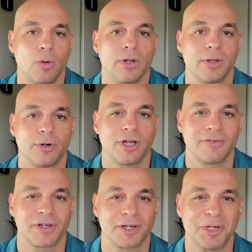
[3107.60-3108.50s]
only when you
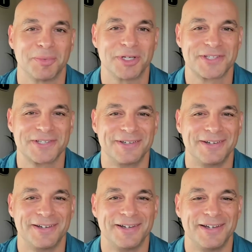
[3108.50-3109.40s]
have the commitments.
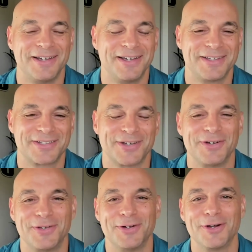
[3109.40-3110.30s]

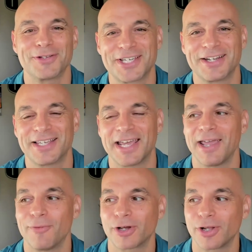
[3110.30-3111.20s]
So you don't set a date,
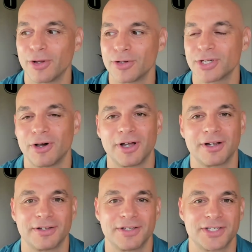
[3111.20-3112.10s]
hey, we're closing
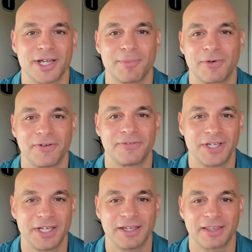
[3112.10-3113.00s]
on December
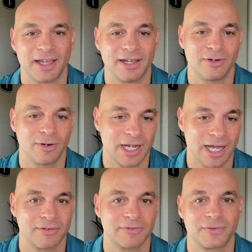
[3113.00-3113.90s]
15th, and you don't
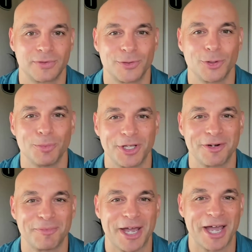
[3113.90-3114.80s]
have 2
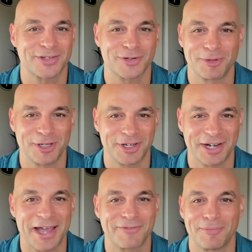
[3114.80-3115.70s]
million in packs or 1.5 million
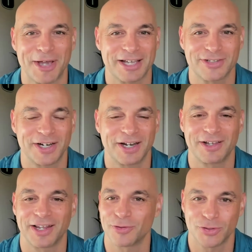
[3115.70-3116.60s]
in packs right
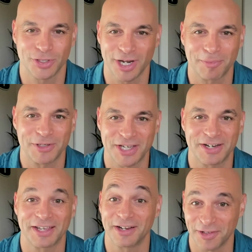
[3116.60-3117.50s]
now. Like, you should not be
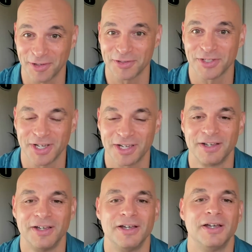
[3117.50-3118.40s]
setting any closing date.
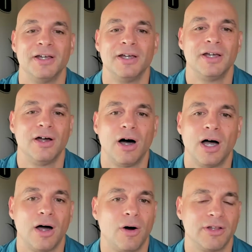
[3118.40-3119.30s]

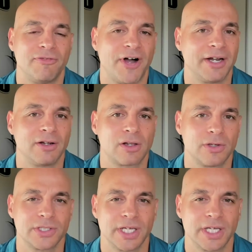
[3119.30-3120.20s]
On the final
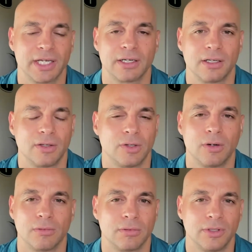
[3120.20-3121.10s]
closing date, you
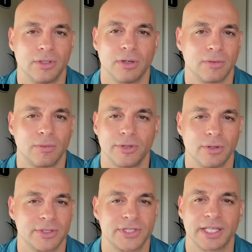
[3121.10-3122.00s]

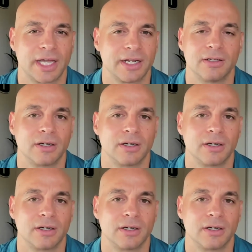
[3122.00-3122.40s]
don't set that